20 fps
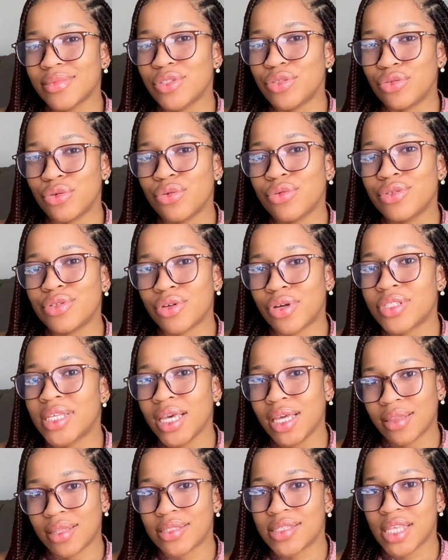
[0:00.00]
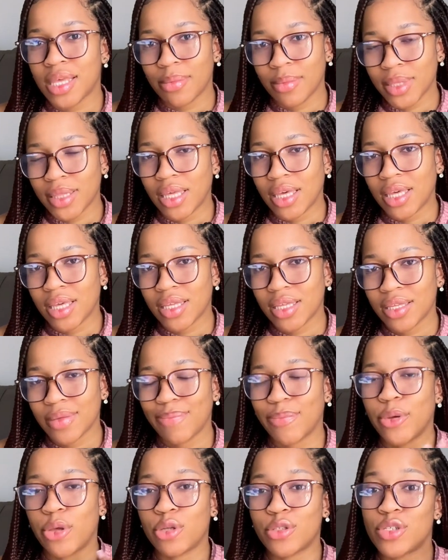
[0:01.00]
you're saying the same thing,
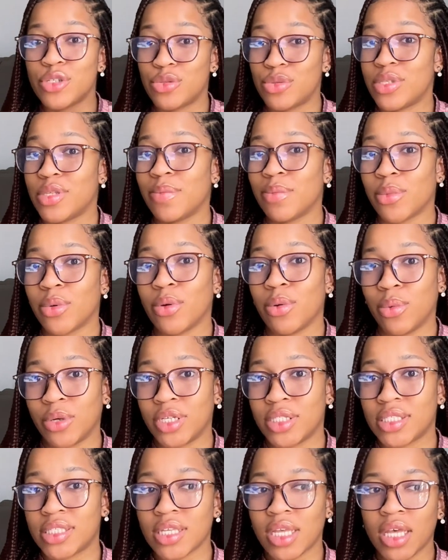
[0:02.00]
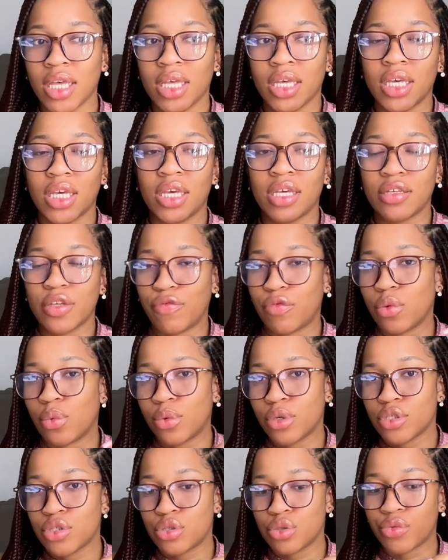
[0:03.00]
but you're just using more words. If you
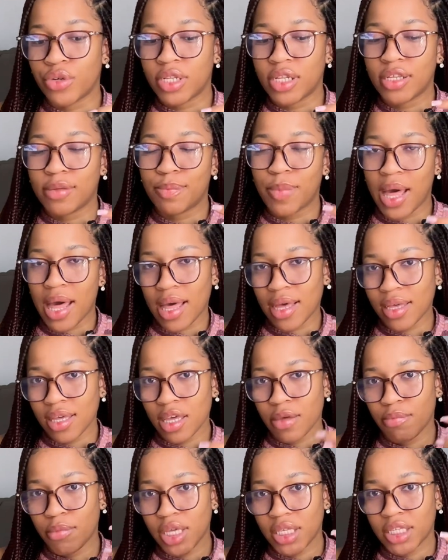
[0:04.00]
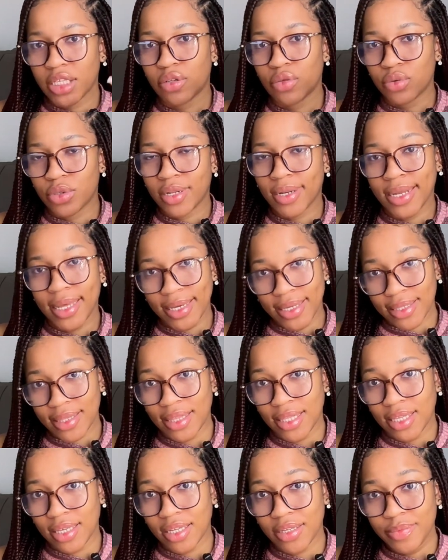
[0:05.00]
want to really pack and make it look
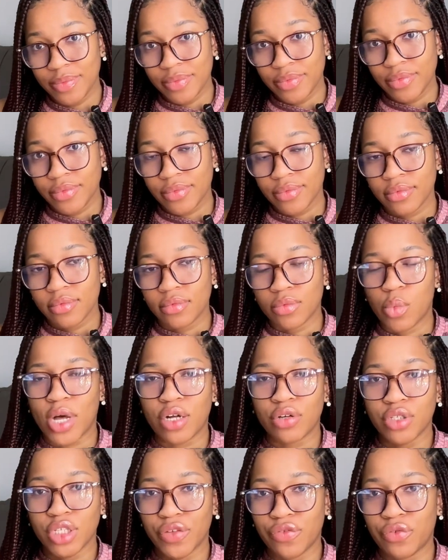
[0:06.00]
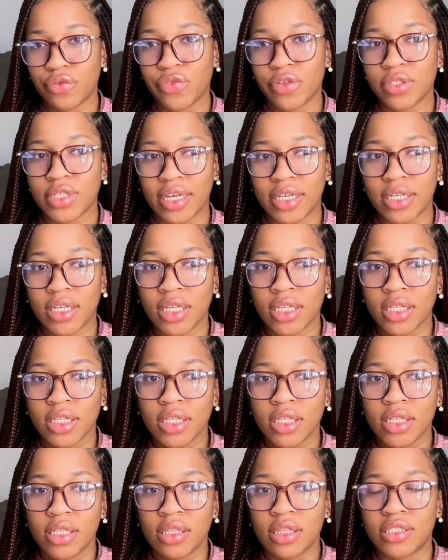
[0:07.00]
lengthy, well, if you feel like
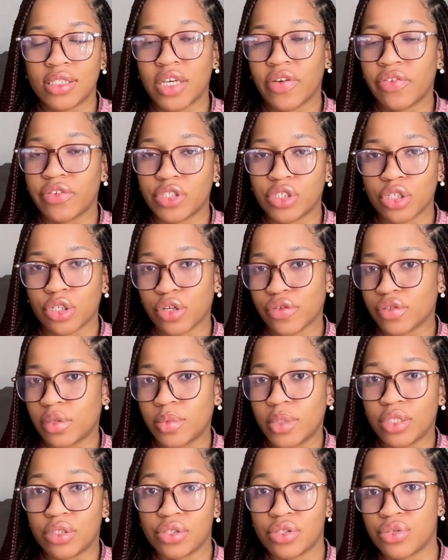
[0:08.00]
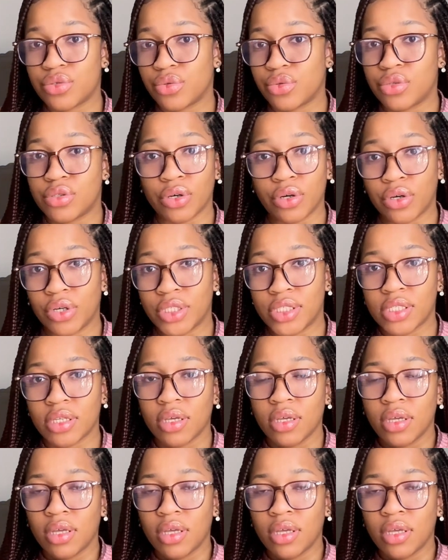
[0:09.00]
the definition of something is too short,